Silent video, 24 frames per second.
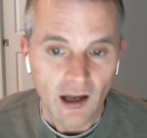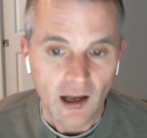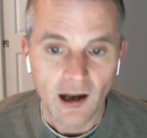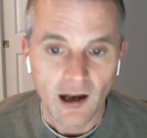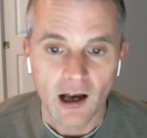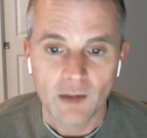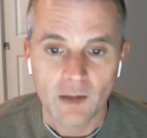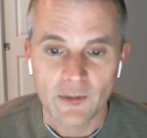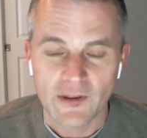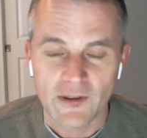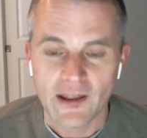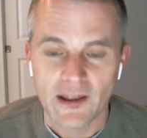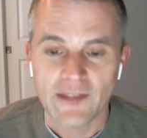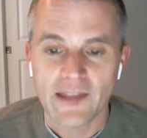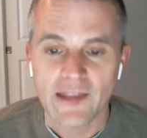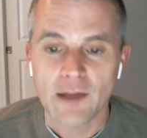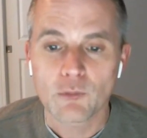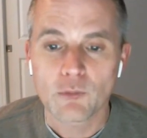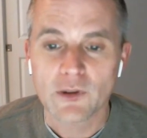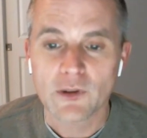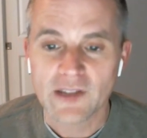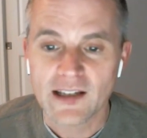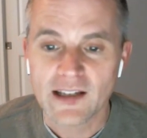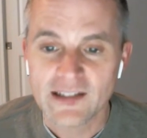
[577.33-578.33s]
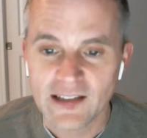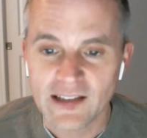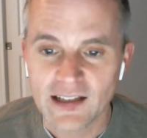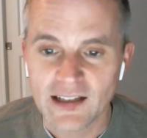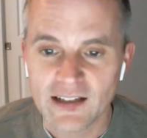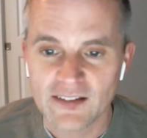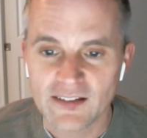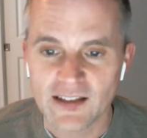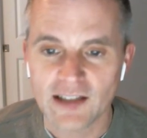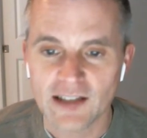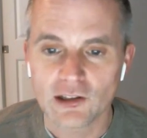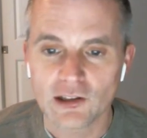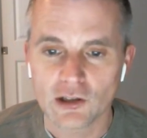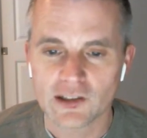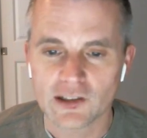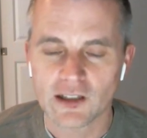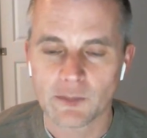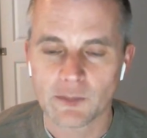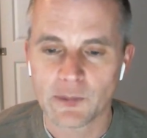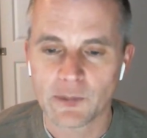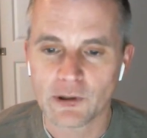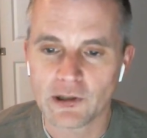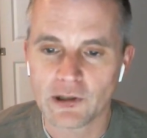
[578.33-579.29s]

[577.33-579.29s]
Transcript: Um, and, and then what they did is they looked at the